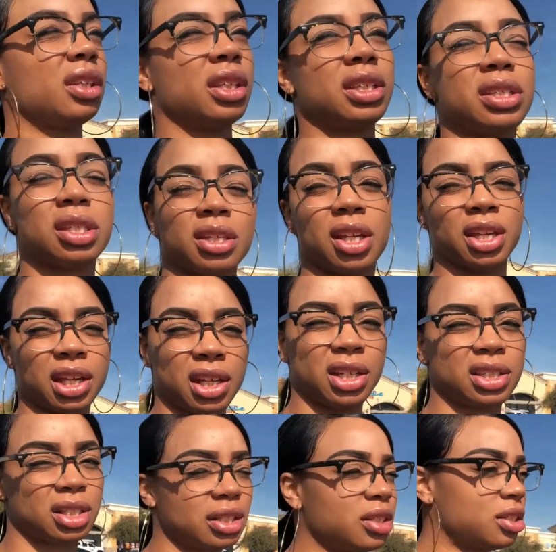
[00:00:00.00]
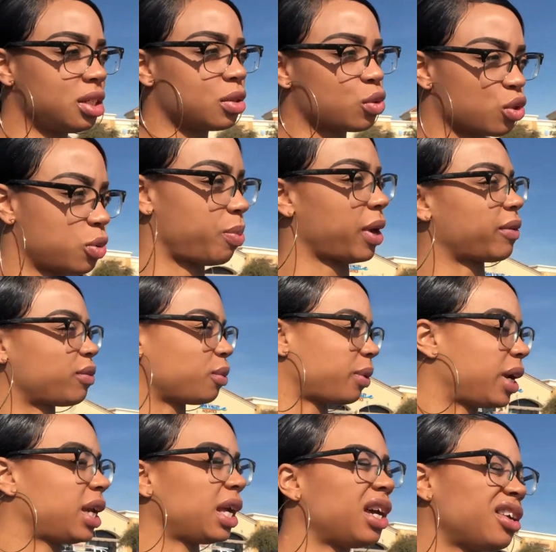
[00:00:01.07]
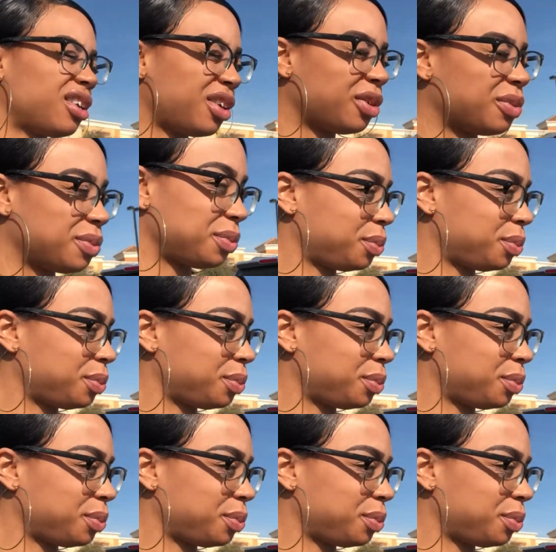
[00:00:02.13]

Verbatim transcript: This sun is a little disrespectful right now though.